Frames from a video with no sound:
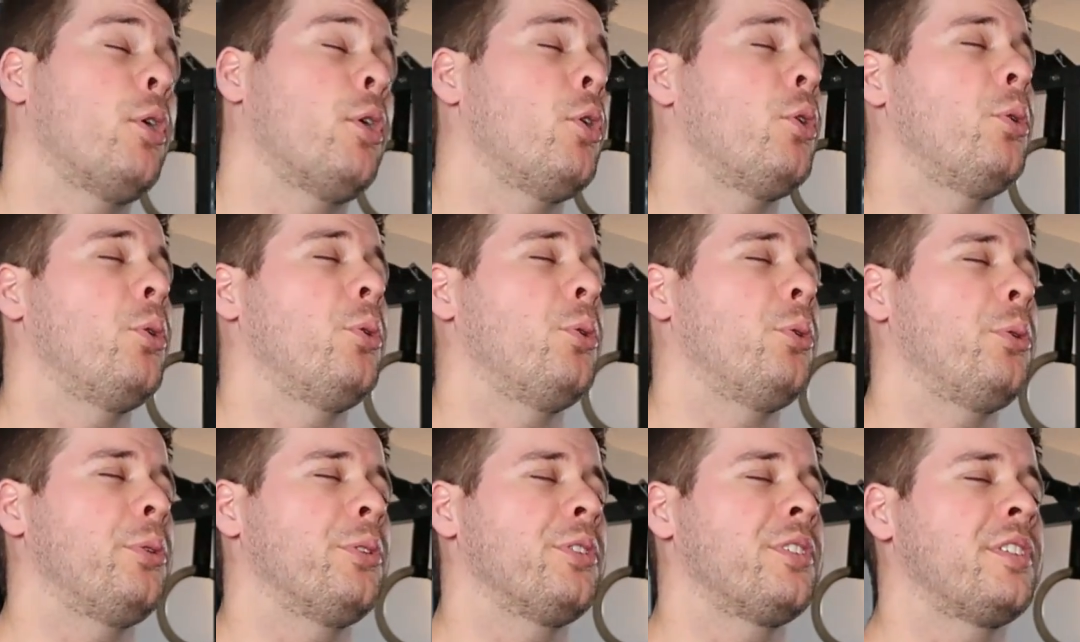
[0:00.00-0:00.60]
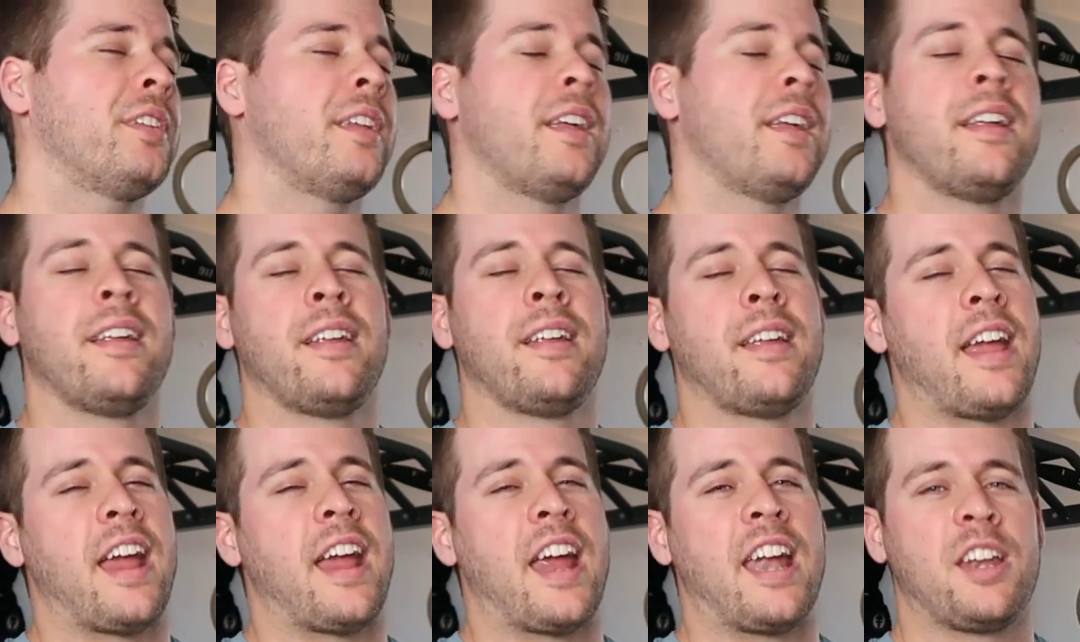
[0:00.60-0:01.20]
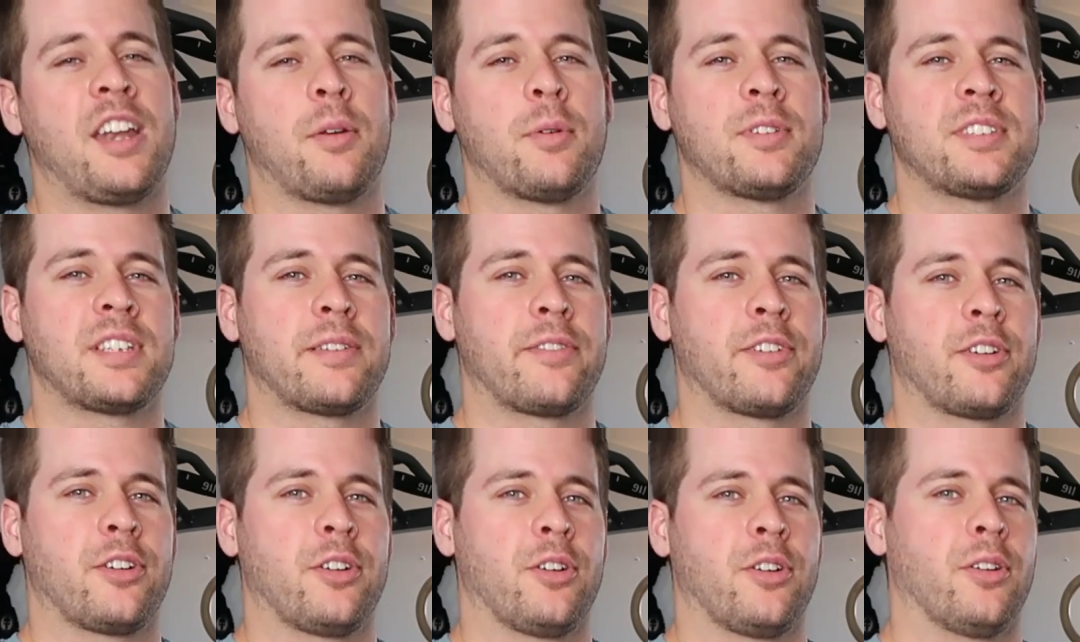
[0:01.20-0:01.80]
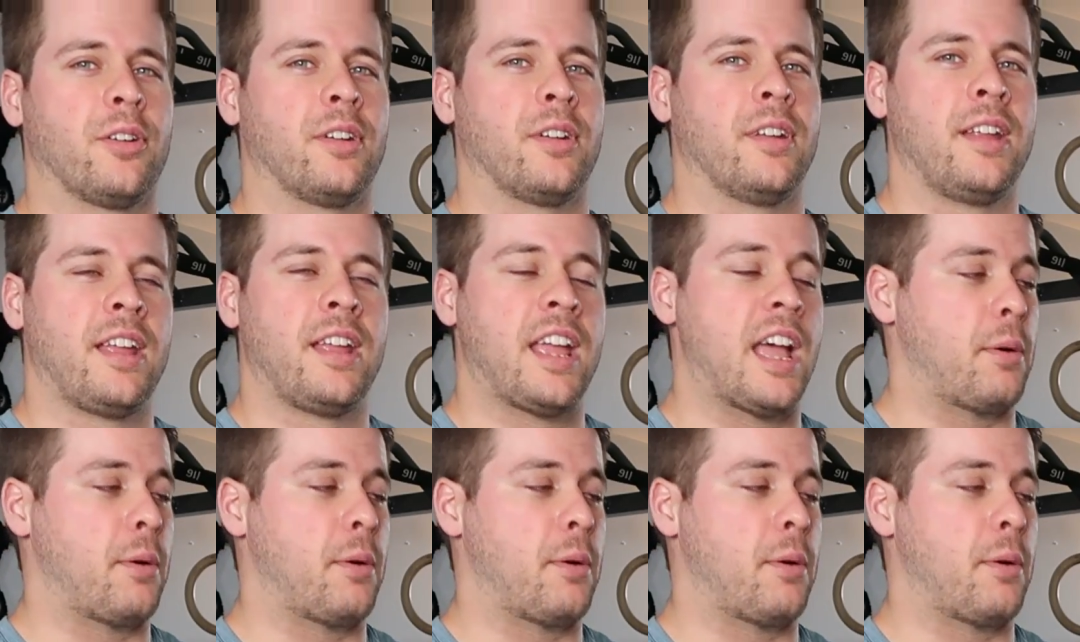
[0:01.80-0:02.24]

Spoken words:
pulls anyone's ever heard.